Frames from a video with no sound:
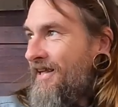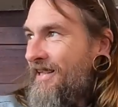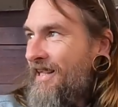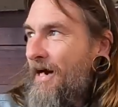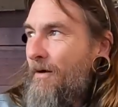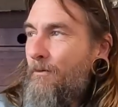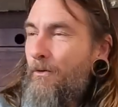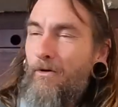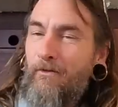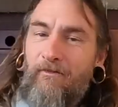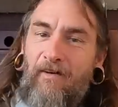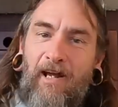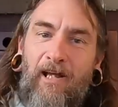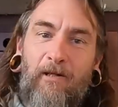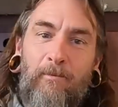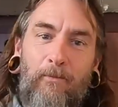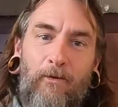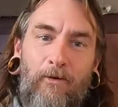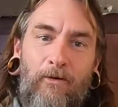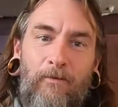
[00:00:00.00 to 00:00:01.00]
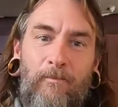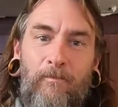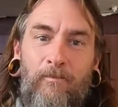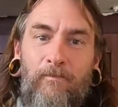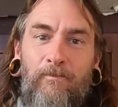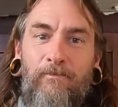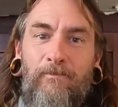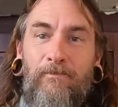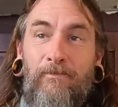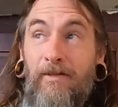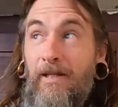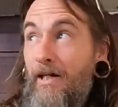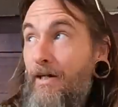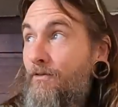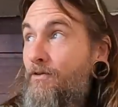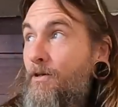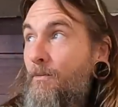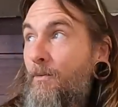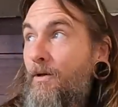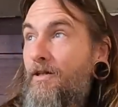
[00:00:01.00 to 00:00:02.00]
that were available that
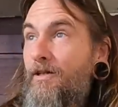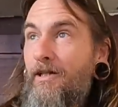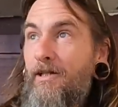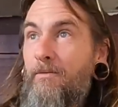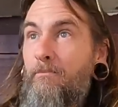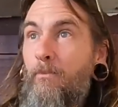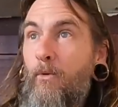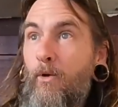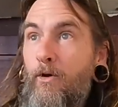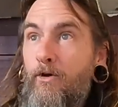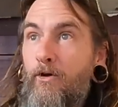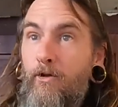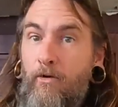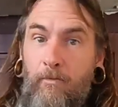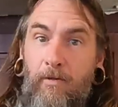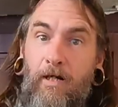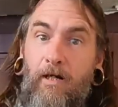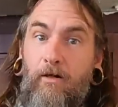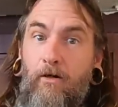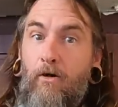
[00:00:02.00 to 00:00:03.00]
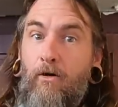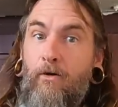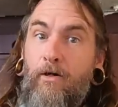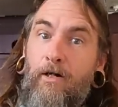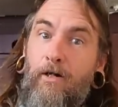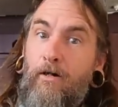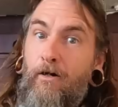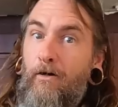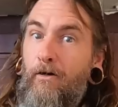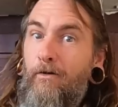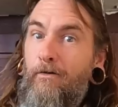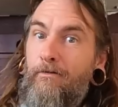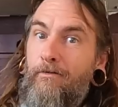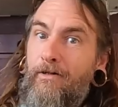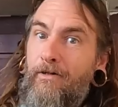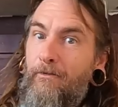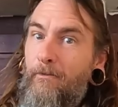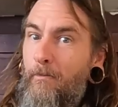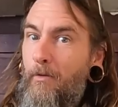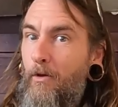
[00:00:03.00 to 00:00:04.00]
if someone did board you, you'd be like, oh, here,
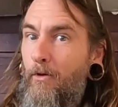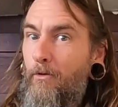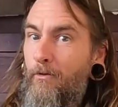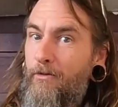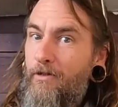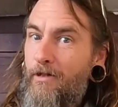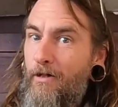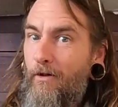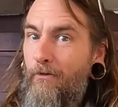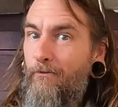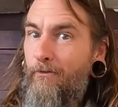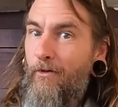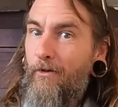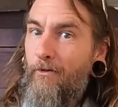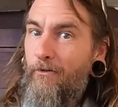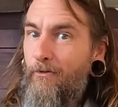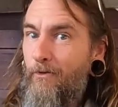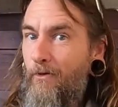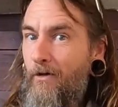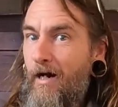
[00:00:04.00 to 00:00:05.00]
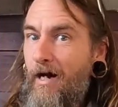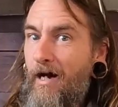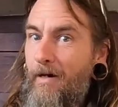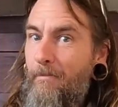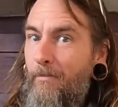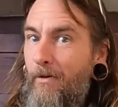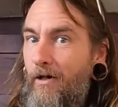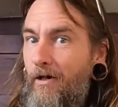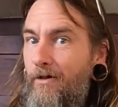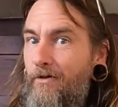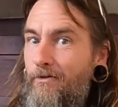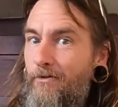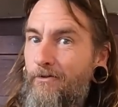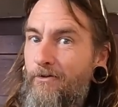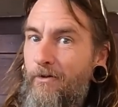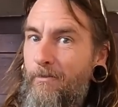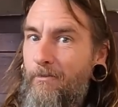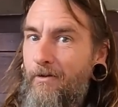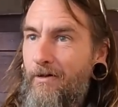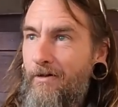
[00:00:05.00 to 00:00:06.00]
give them old cell phones or iPods or
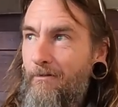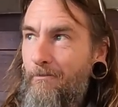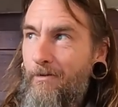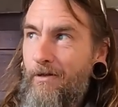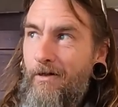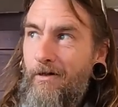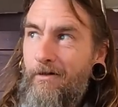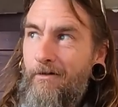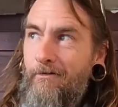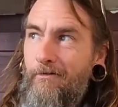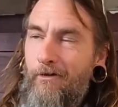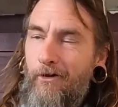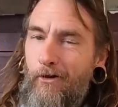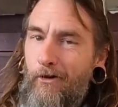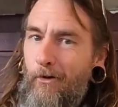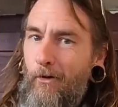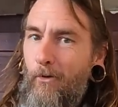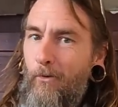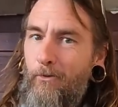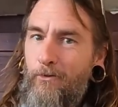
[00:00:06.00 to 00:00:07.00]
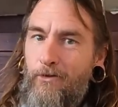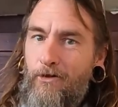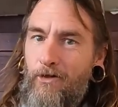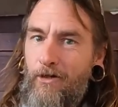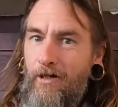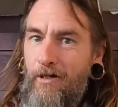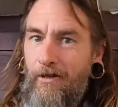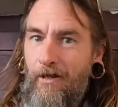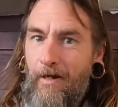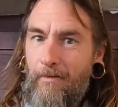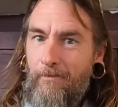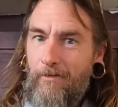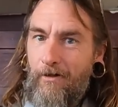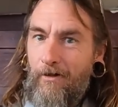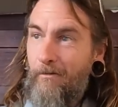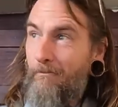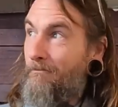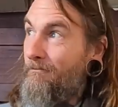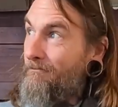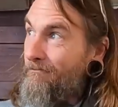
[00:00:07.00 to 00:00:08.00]
something. And be like, or an old shitty
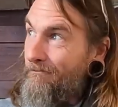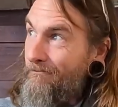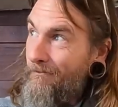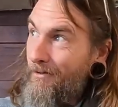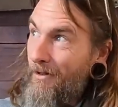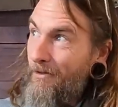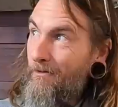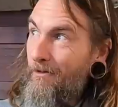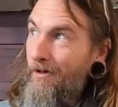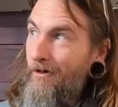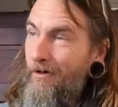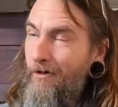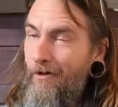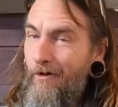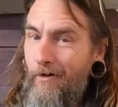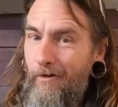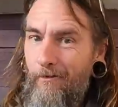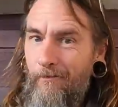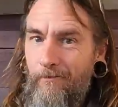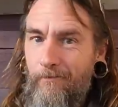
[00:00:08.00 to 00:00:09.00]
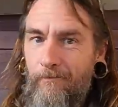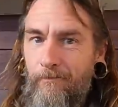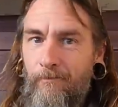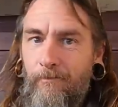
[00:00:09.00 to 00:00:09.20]
laptop. Be like, there you go.